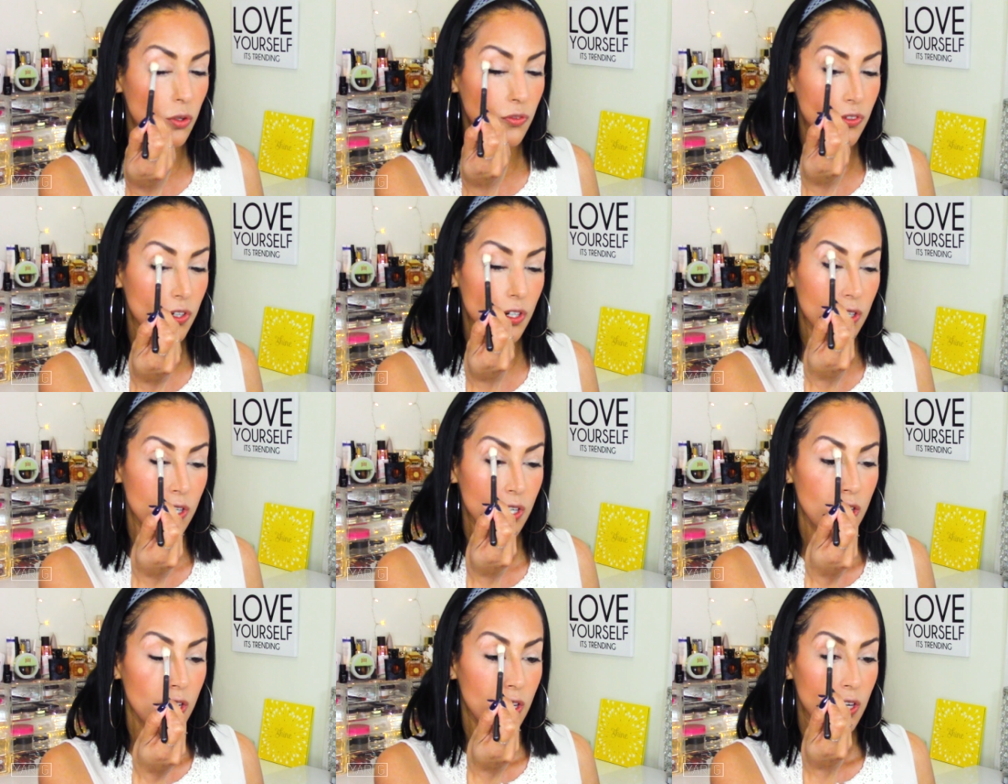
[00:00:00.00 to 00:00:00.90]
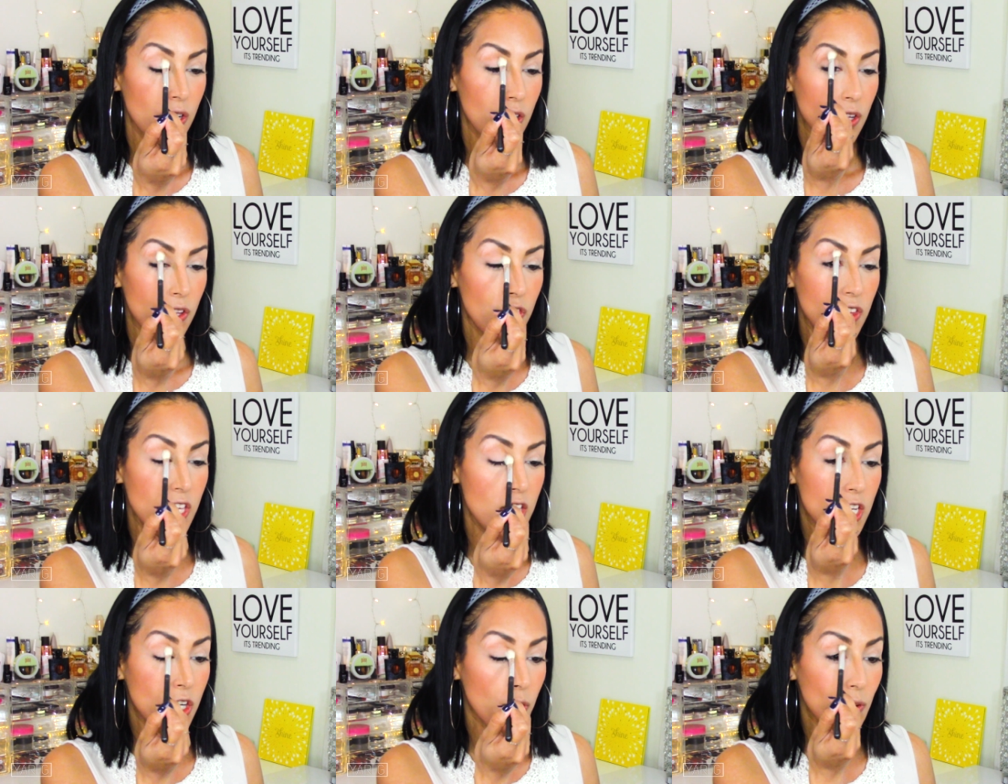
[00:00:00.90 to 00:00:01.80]
over
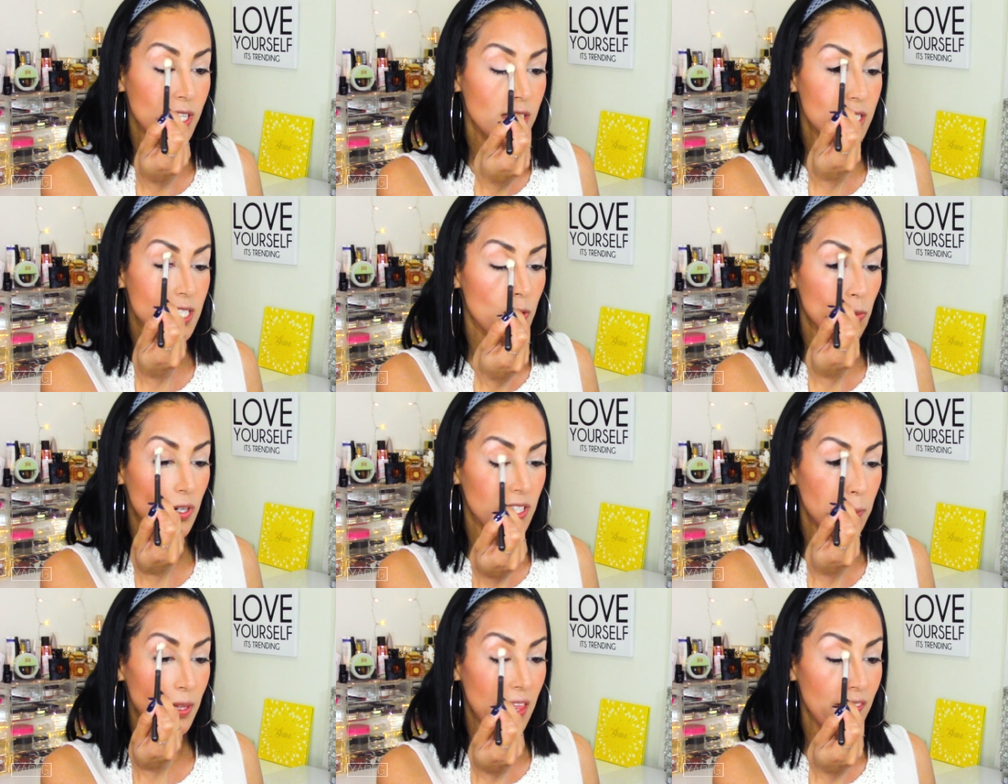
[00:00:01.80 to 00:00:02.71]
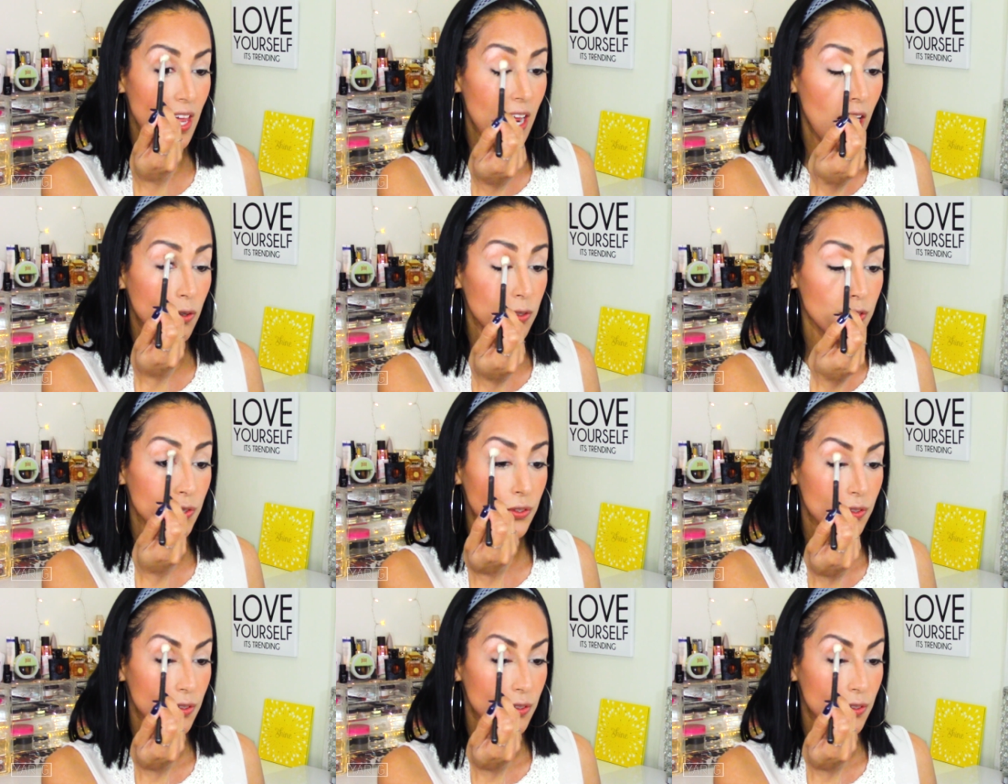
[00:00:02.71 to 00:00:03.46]
the crease and we're gonna blend that out.